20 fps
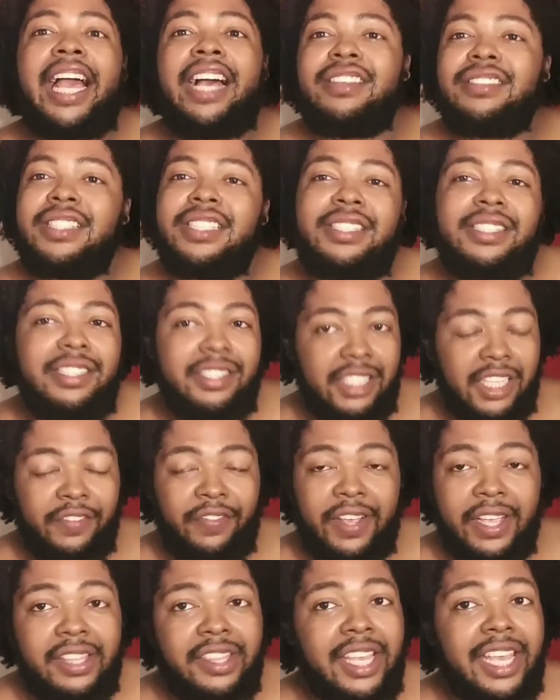Ounces and
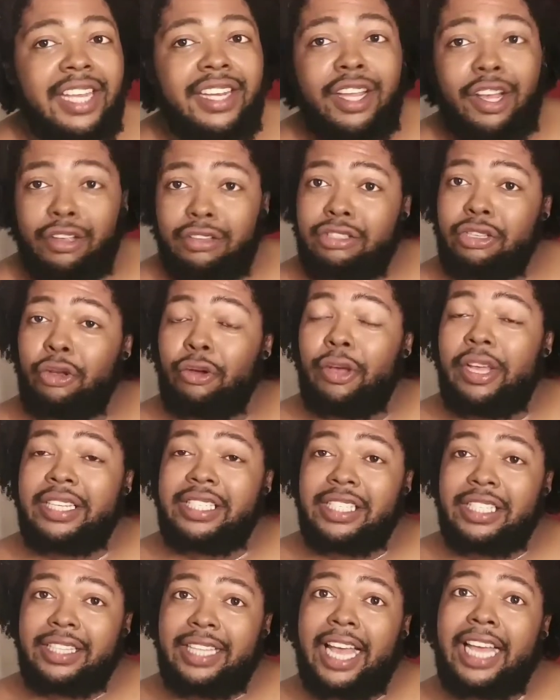stuff like that. Also,
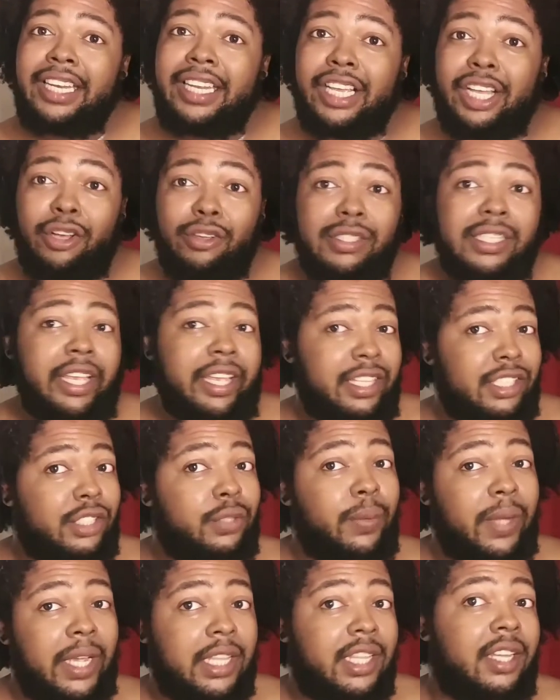it's a lot that goes
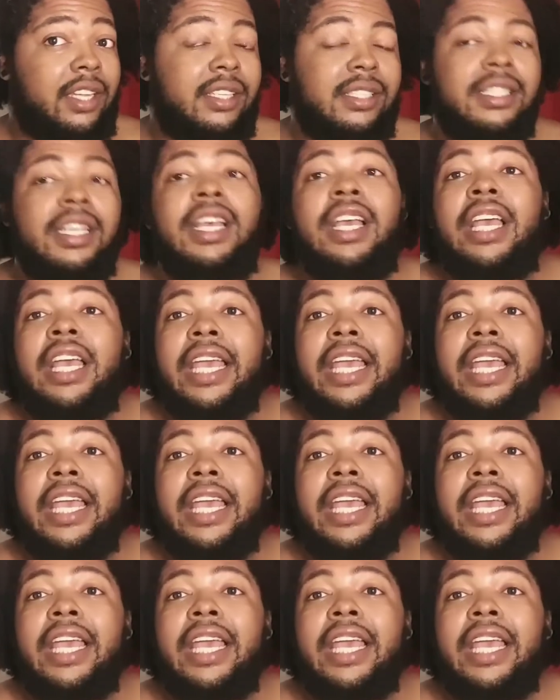into weight loss.